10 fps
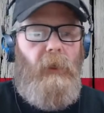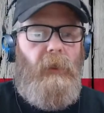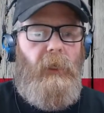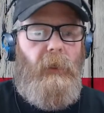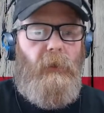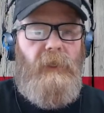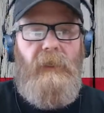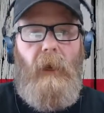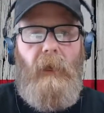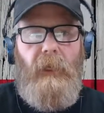you know,
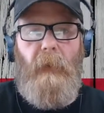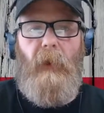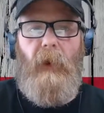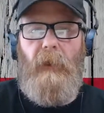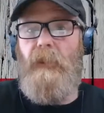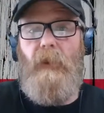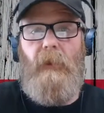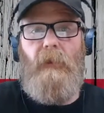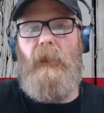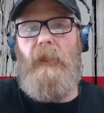stocking up on
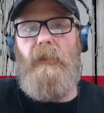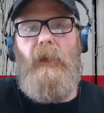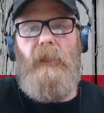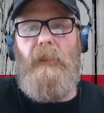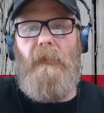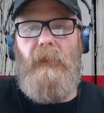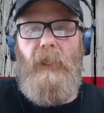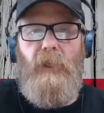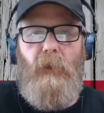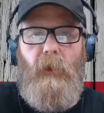like tons of
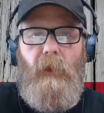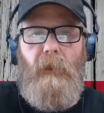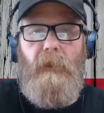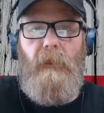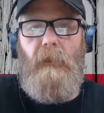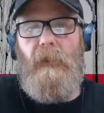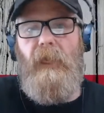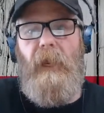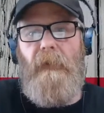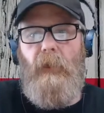essential oils and
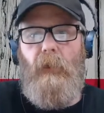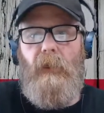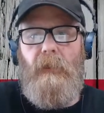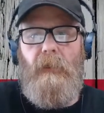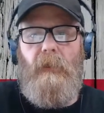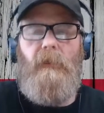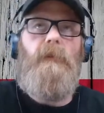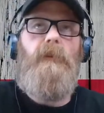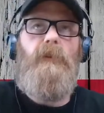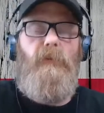carrier oils,
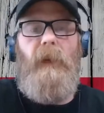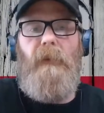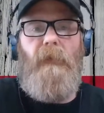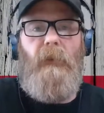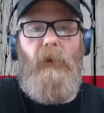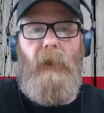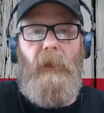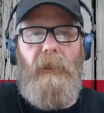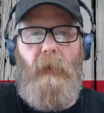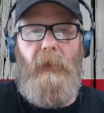try different
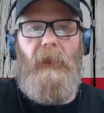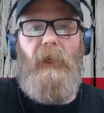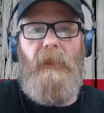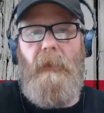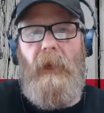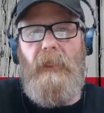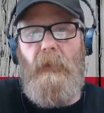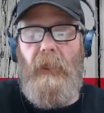products out, be customizable.